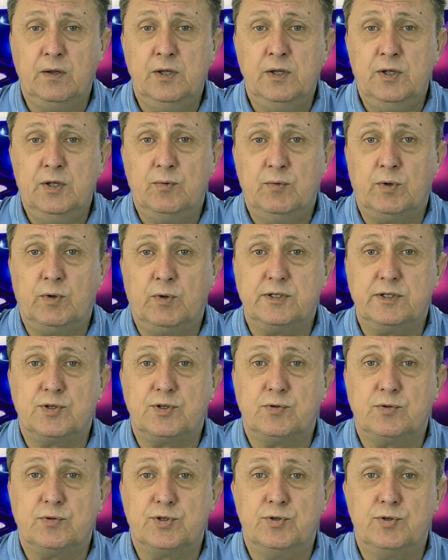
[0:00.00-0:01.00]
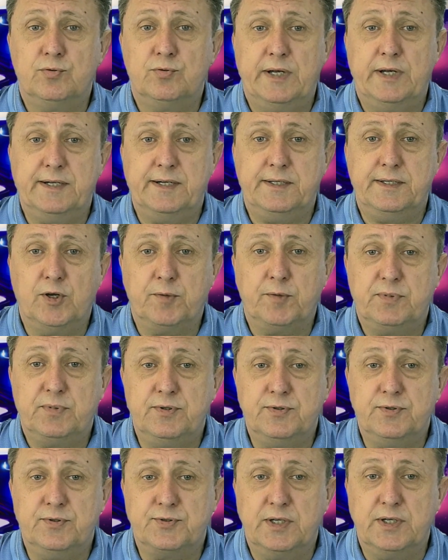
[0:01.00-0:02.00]
What is also adding up
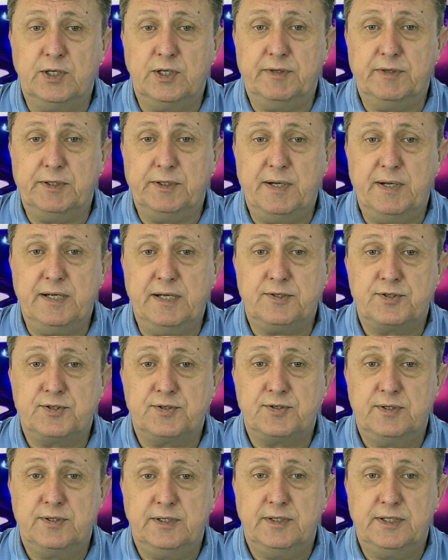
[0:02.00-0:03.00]
is Elevate Pass,